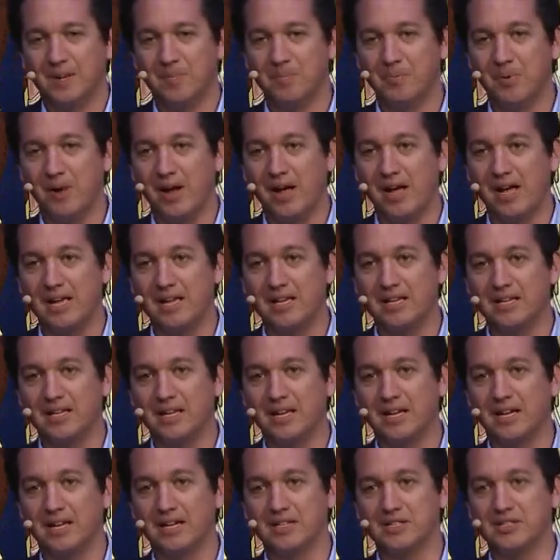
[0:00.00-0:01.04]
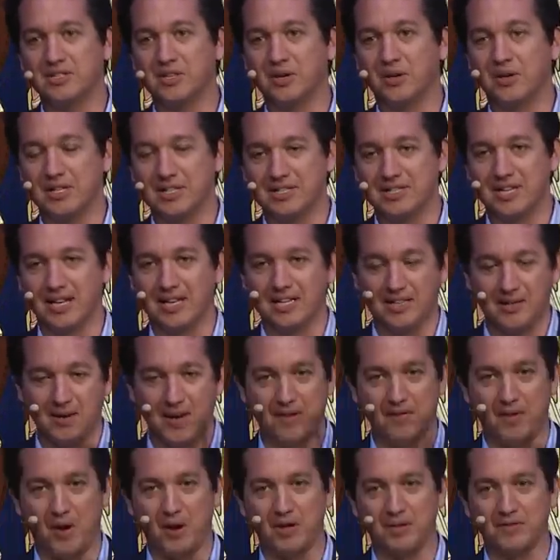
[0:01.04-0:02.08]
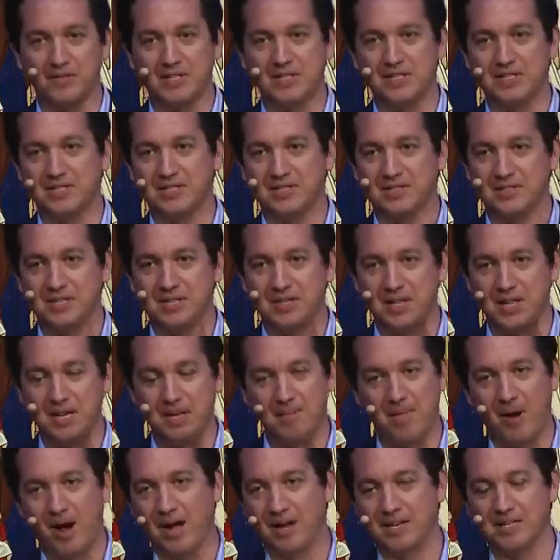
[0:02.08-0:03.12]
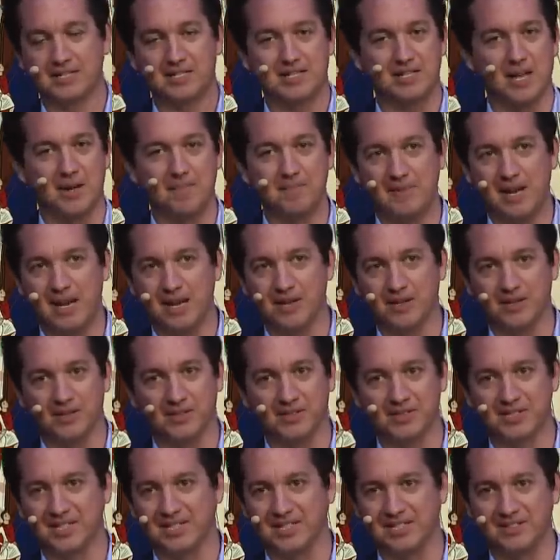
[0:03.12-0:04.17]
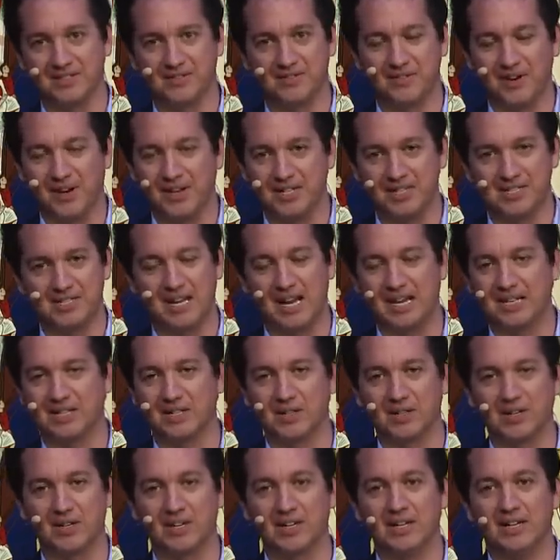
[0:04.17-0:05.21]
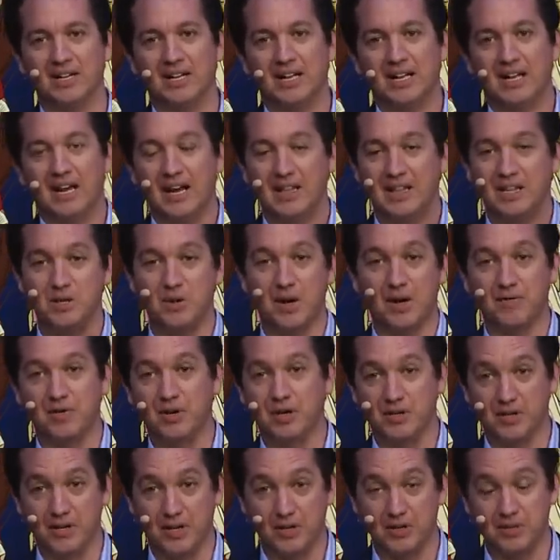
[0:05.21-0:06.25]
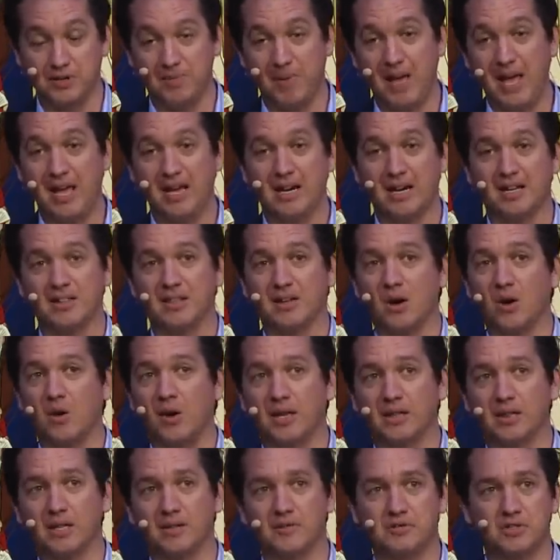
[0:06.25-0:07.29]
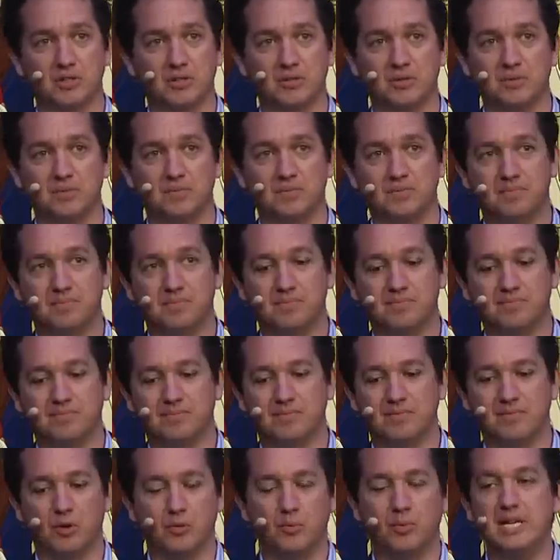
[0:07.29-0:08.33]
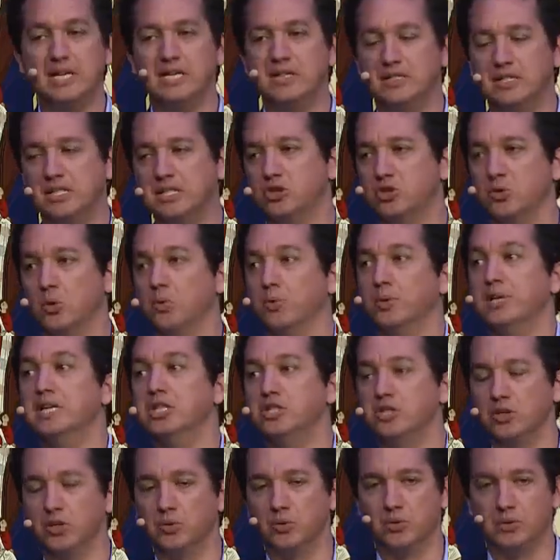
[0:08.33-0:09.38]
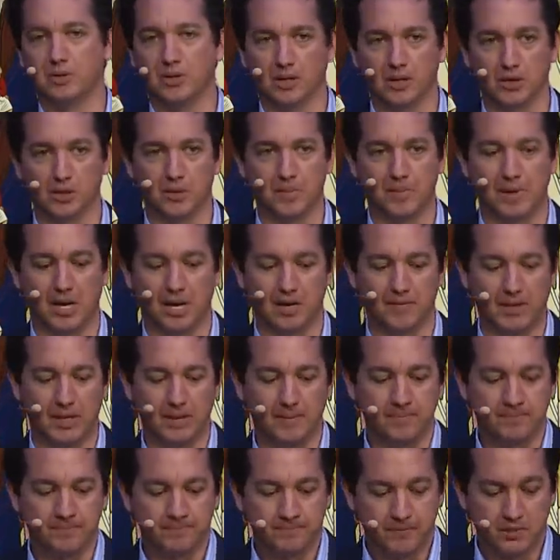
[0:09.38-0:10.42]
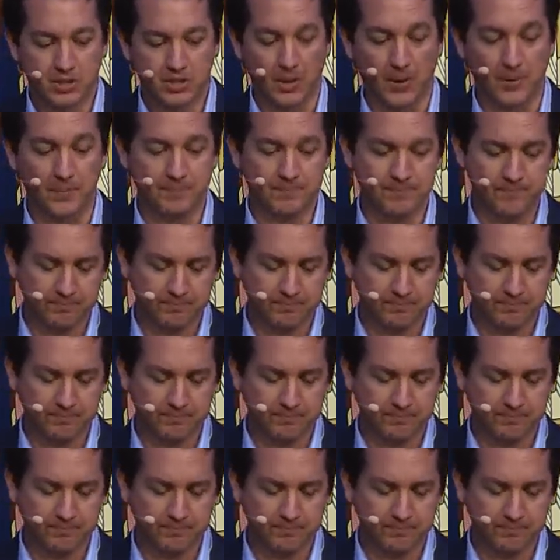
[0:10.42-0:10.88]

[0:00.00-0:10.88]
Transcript: but uh, so it's like they have all of these immodest thumbnails and very secular. And then you have their their debate and I thought, "Oh, I'd love to re- do a redo a little bit of it. So